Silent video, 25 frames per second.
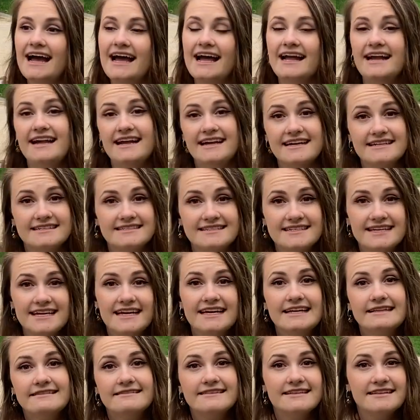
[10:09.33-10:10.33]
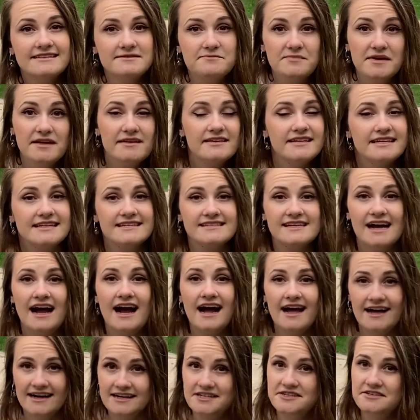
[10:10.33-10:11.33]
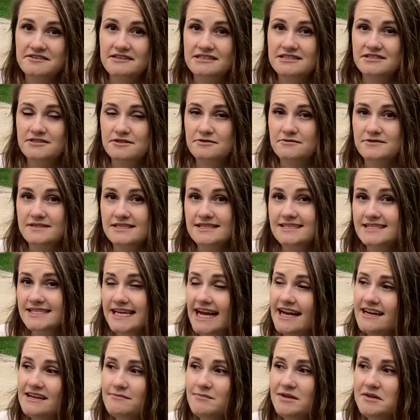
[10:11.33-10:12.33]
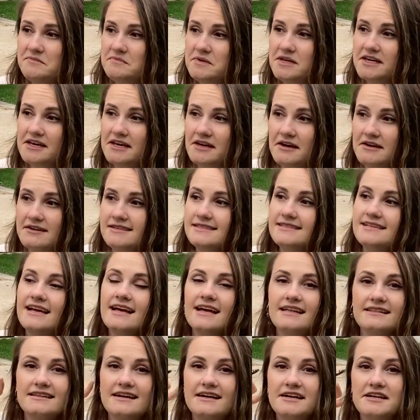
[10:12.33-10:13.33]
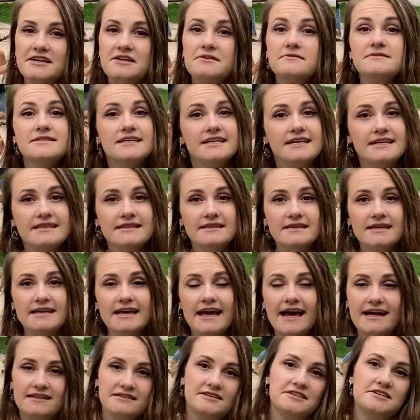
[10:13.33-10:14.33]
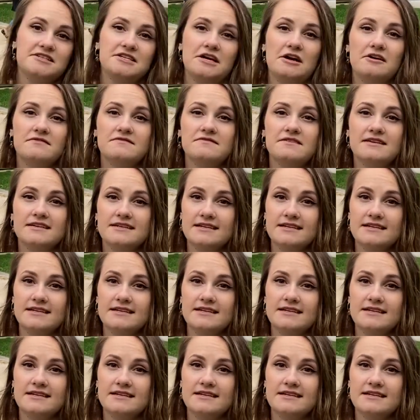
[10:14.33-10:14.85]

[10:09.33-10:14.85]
And these buildings are actually so sustainable because they're using the energy of